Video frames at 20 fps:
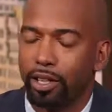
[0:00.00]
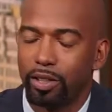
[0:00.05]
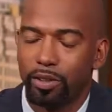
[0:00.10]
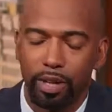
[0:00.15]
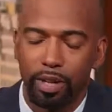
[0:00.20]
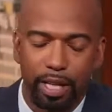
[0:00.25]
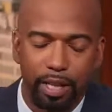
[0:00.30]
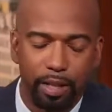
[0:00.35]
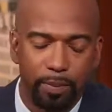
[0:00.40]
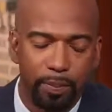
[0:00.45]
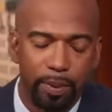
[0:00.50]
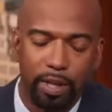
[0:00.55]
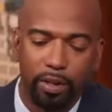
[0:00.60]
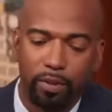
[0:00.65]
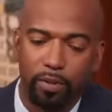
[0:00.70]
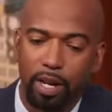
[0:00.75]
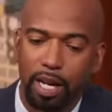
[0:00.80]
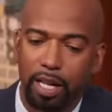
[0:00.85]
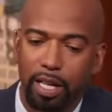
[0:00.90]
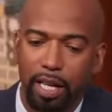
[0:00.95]
around. Great to be
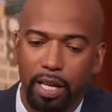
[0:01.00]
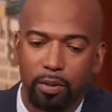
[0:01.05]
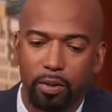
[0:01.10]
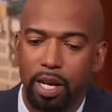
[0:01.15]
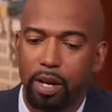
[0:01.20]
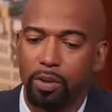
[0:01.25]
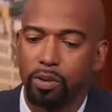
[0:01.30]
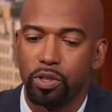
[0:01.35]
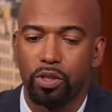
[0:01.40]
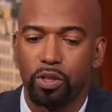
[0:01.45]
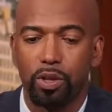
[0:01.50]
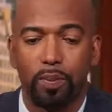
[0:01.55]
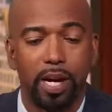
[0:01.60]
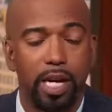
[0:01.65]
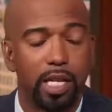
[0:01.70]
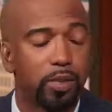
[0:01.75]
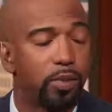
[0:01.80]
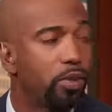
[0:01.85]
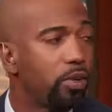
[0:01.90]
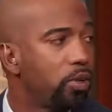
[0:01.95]
around. Like when I was on the
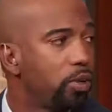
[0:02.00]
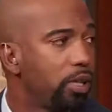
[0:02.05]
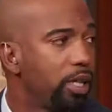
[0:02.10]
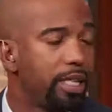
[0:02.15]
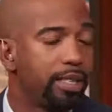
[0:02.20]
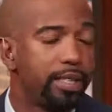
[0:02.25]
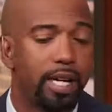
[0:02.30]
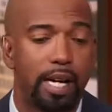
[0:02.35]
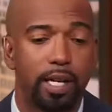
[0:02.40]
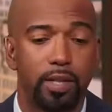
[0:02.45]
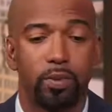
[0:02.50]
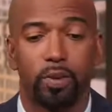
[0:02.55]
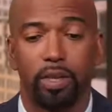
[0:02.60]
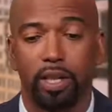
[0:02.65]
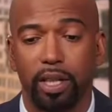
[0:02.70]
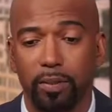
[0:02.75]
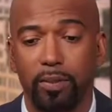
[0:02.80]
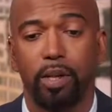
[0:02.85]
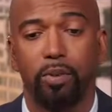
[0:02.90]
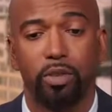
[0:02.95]
basketball court at times
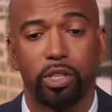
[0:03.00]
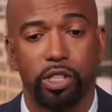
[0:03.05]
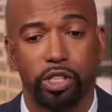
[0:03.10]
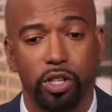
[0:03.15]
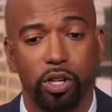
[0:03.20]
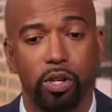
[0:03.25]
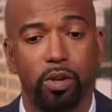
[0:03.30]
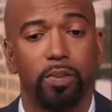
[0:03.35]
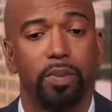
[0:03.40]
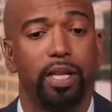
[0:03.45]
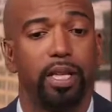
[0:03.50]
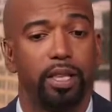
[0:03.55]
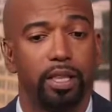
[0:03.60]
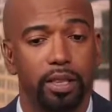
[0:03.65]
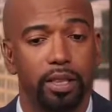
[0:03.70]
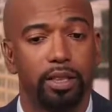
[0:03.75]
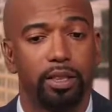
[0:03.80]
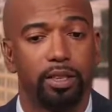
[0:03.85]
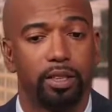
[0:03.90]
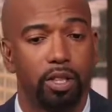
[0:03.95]
with him, he would show
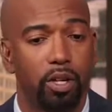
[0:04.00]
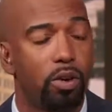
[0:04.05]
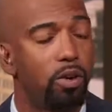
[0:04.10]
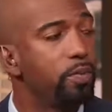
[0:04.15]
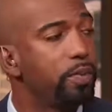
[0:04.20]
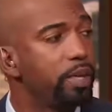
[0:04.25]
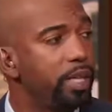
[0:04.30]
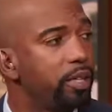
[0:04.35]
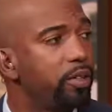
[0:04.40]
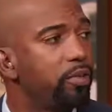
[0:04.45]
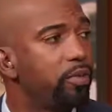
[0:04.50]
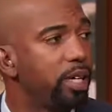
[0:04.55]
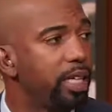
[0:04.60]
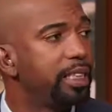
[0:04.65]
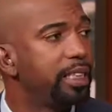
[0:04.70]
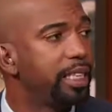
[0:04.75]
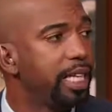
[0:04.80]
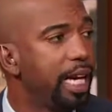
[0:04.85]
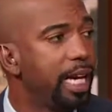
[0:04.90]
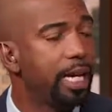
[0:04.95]
me the whole medium
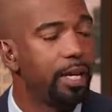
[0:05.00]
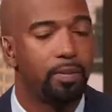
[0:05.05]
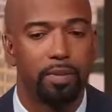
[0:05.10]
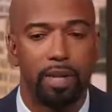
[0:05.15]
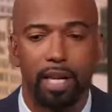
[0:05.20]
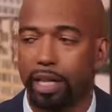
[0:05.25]
range game.